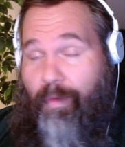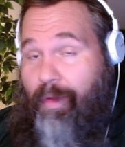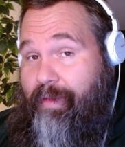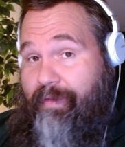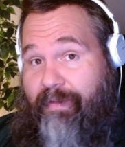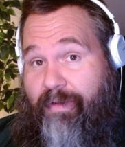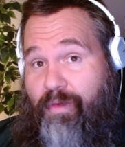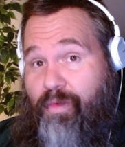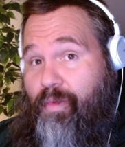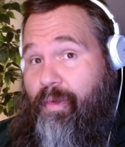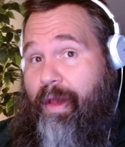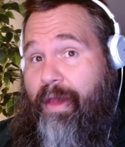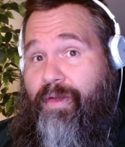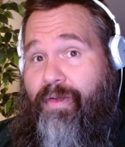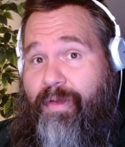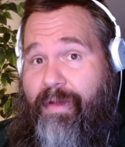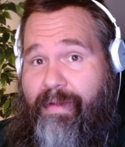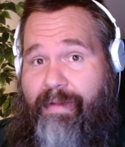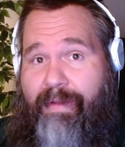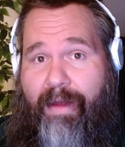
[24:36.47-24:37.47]
two
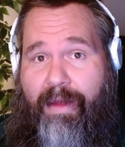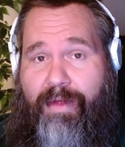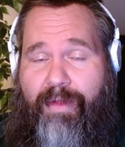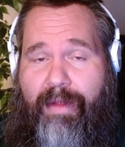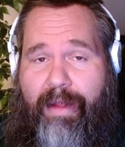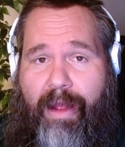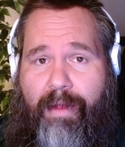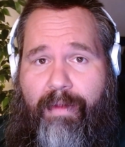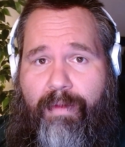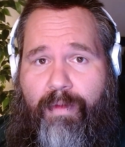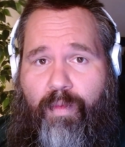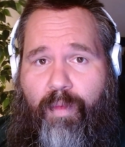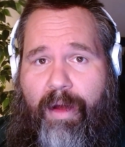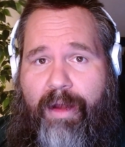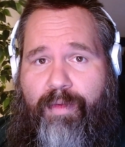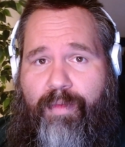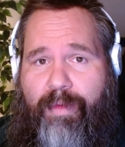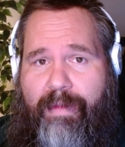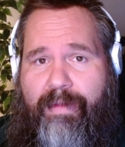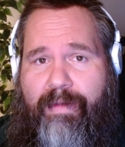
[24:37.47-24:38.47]
rushing touchdowns.
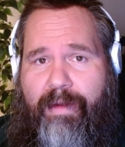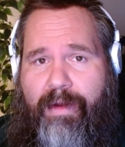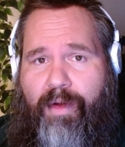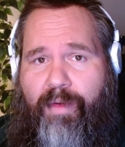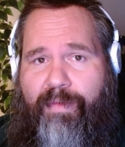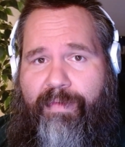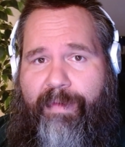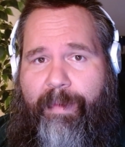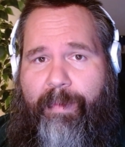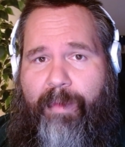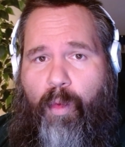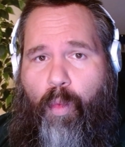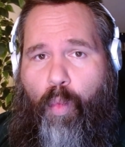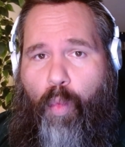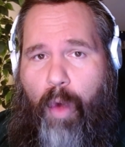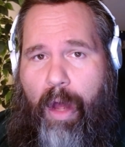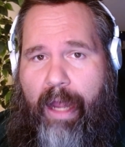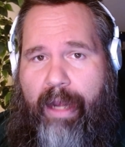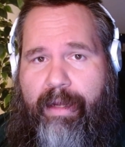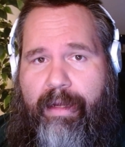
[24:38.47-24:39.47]
One was, from the
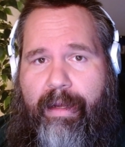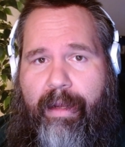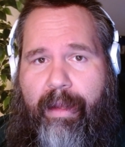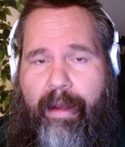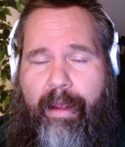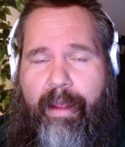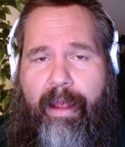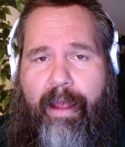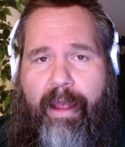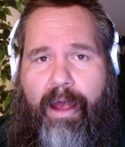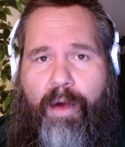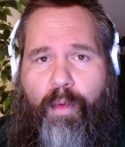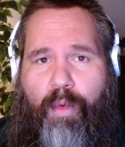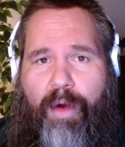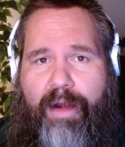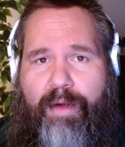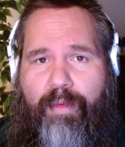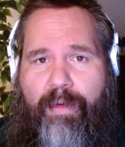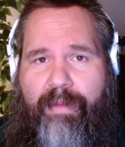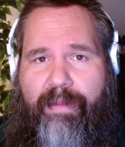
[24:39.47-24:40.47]
one, and
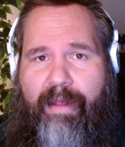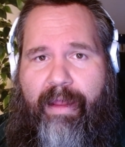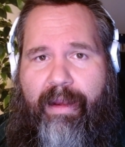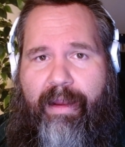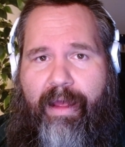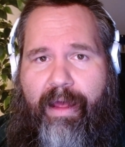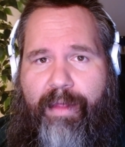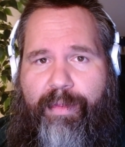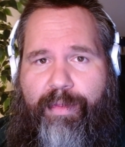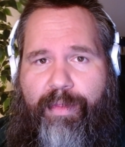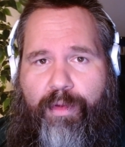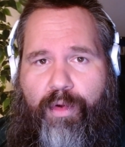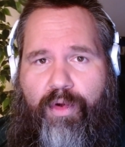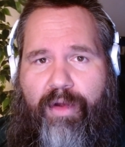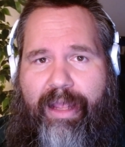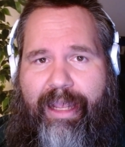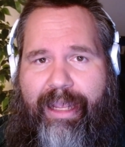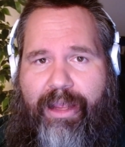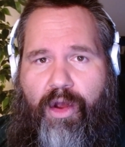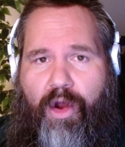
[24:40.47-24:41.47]
one was that
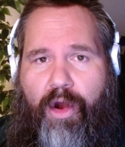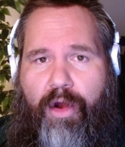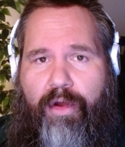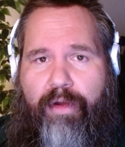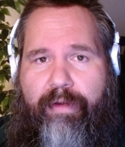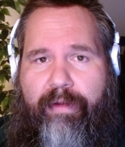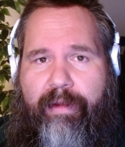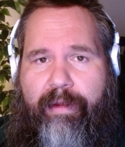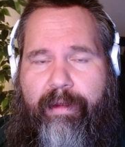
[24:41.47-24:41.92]
30-yard